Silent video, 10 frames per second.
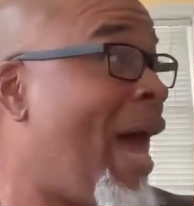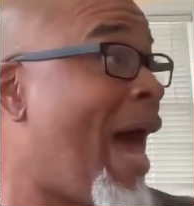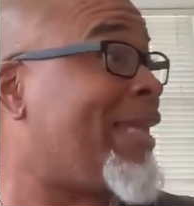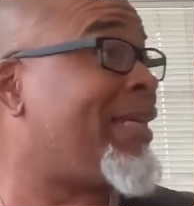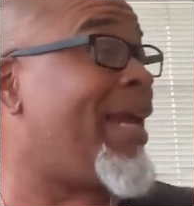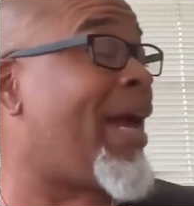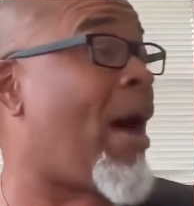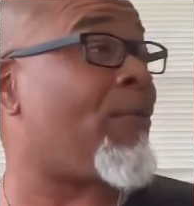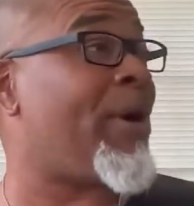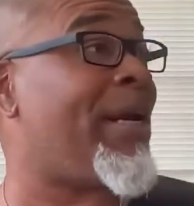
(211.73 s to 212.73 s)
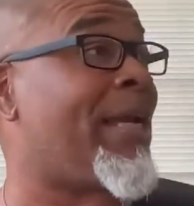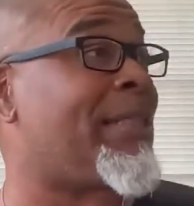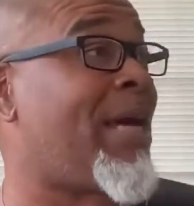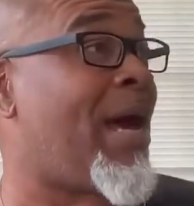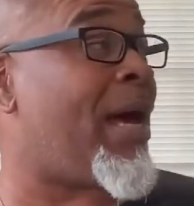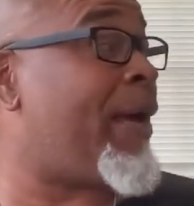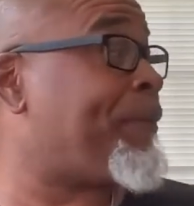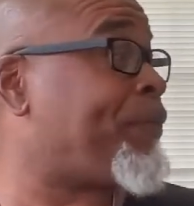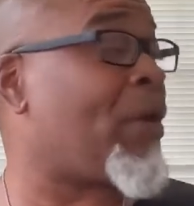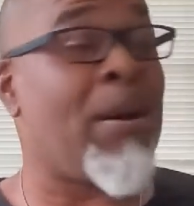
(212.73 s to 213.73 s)
I didn't I ran out of
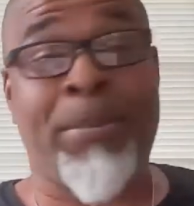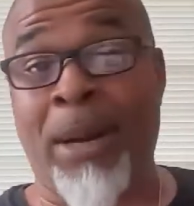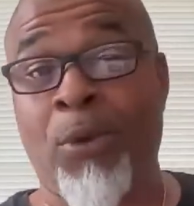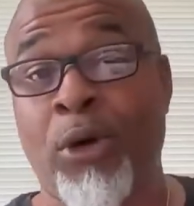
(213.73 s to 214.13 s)
time, but I'm